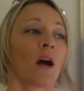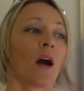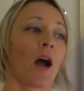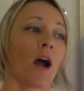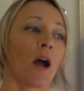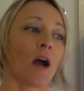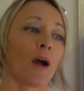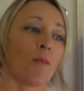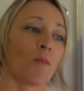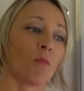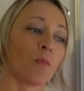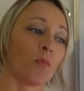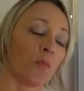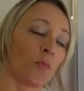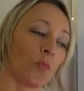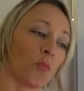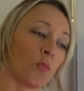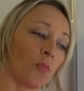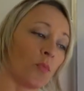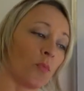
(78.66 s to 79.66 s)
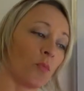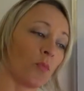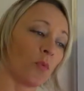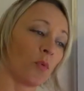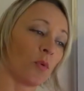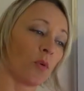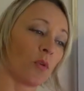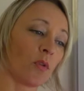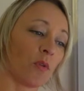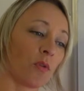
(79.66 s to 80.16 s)

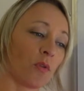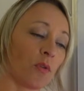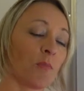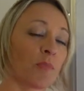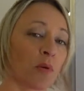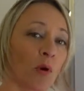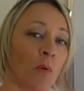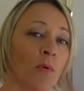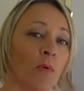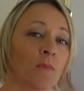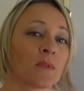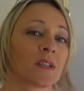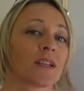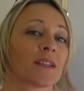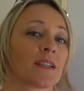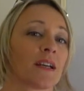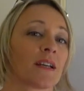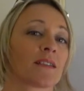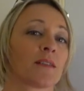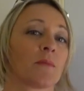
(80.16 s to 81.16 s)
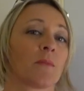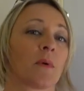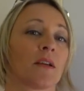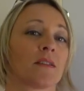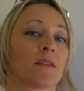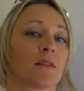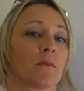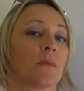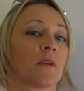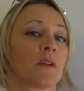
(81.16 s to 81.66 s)
the problem's
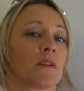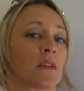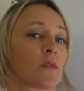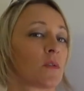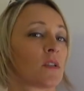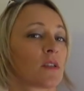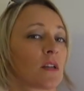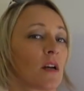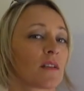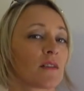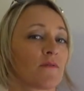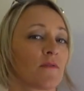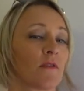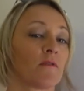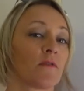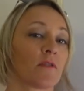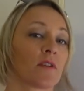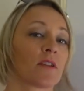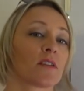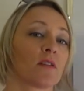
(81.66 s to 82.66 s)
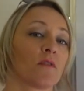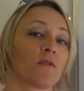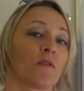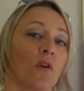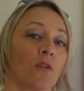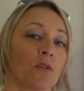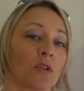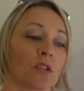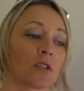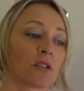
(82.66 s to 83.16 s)
exacerbated because we start to feel very
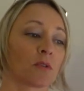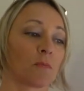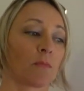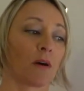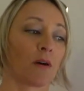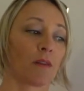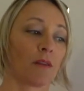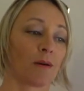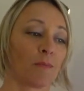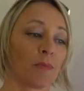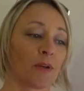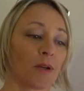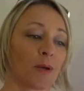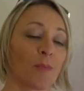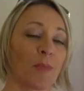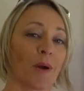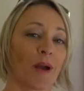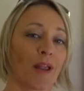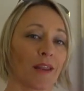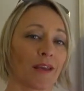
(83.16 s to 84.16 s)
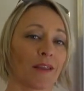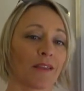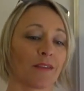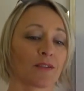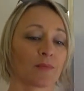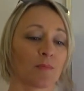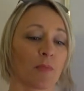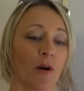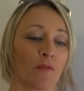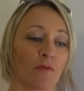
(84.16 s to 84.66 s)
self-conscious about that bigger belly
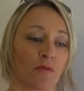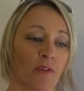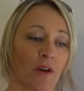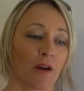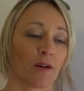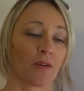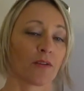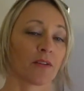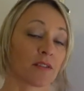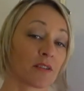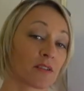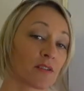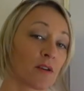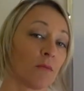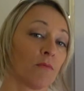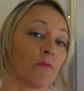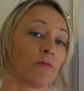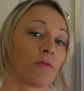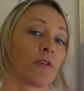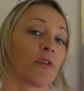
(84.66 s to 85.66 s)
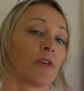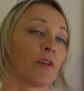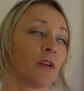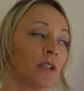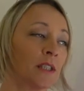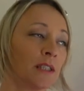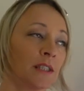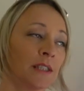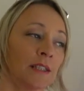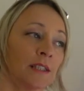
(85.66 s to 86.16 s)
that's puffed out, the discomfort.
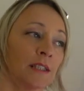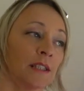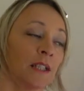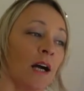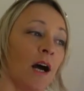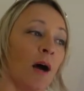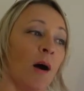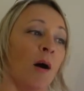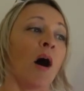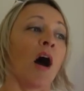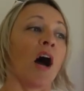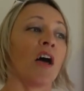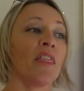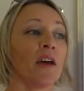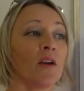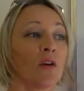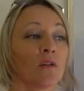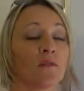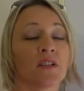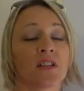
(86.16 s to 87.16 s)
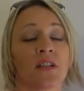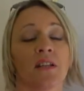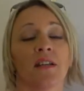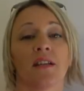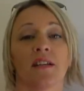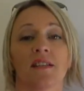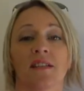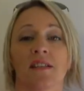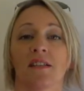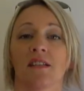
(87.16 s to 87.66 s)
And then obviously
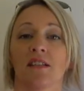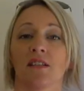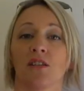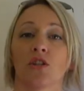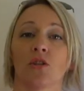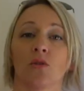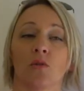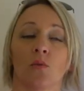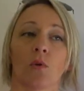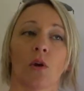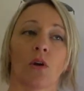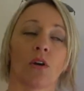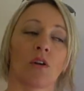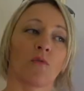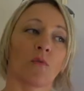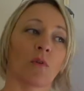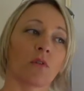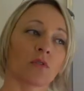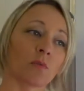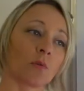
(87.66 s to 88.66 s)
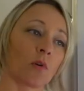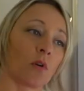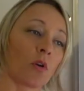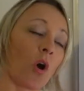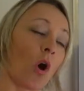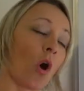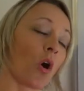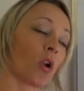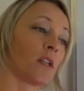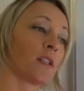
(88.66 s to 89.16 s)
there's the additional worry of whilst we're on
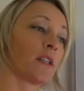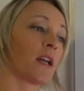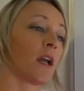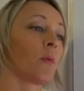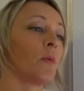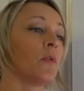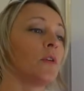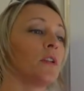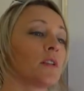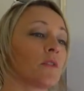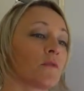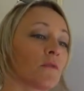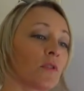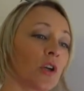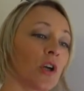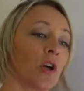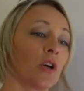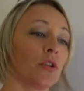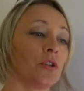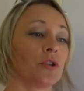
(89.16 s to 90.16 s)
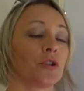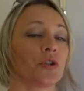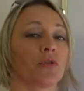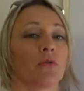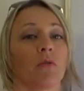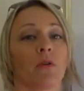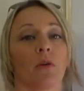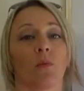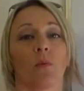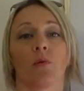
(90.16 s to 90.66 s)
holiday, we're in a different
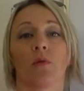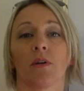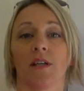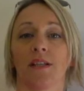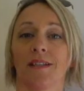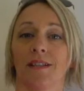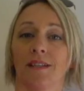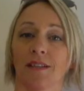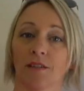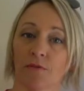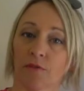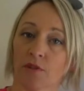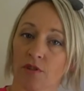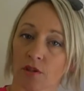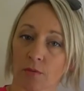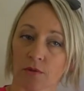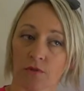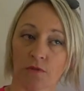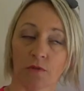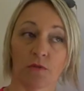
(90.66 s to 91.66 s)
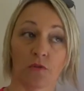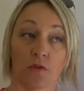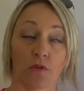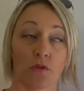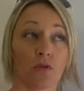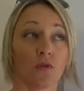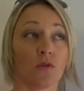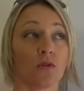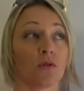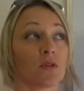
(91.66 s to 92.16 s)
country, we're eating different types of
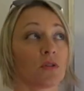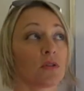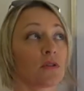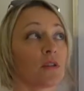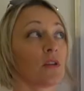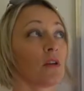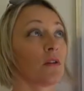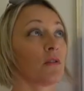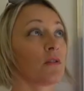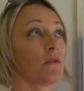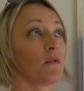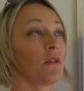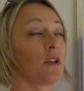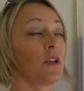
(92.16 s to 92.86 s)
foods, you know,